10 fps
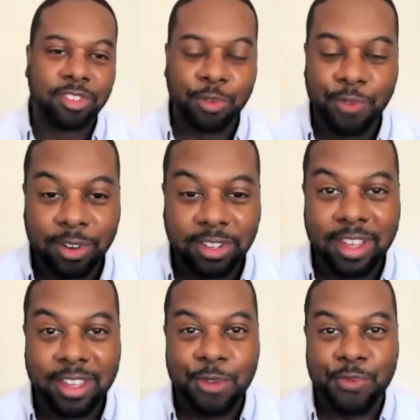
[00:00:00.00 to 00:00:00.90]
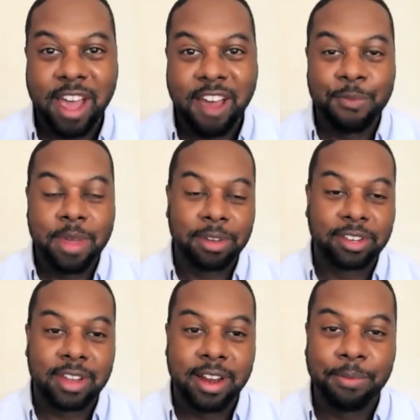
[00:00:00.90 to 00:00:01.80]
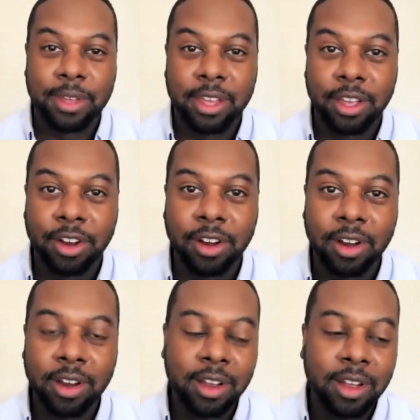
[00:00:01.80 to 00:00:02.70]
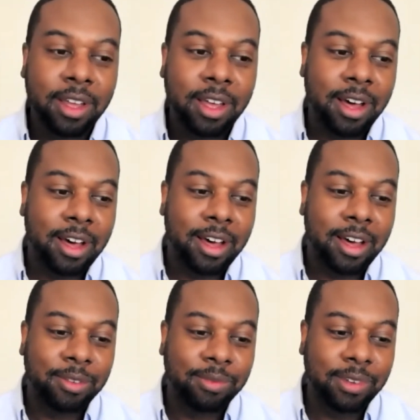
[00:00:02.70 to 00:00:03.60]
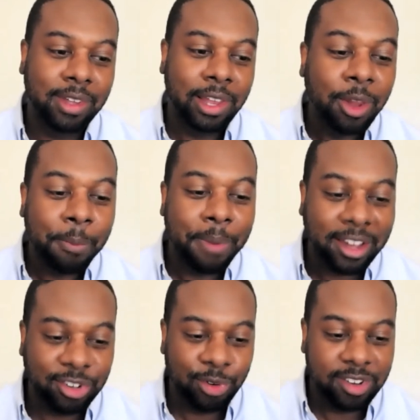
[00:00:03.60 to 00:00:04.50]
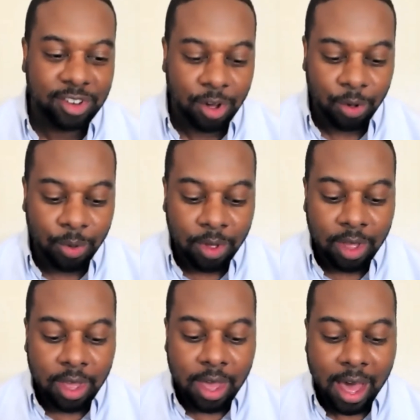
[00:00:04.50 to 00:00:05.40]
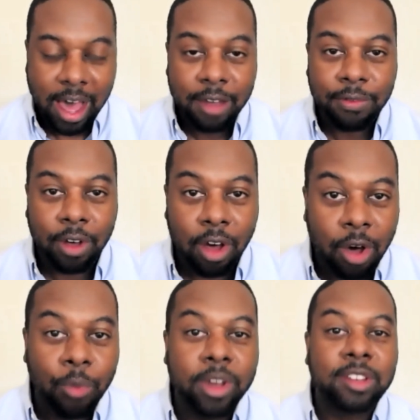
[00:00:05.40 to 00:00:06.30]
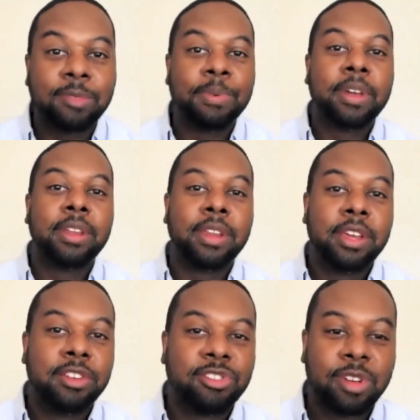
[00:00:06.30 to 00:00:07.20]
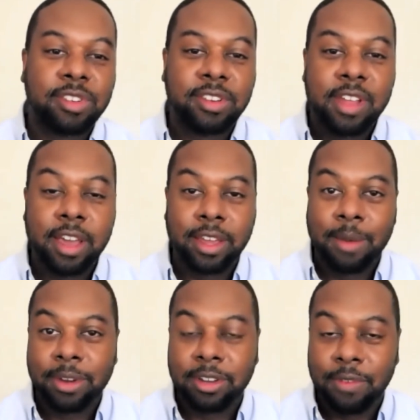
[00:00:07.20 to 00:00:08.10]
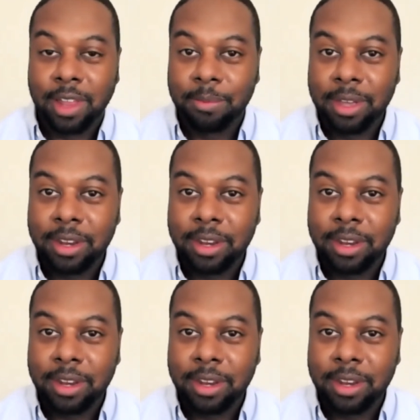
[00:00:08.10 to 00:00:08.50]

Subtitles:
first, thank you for having me. I'm excited to be here. A little backstory. So I've always been interested in economic development.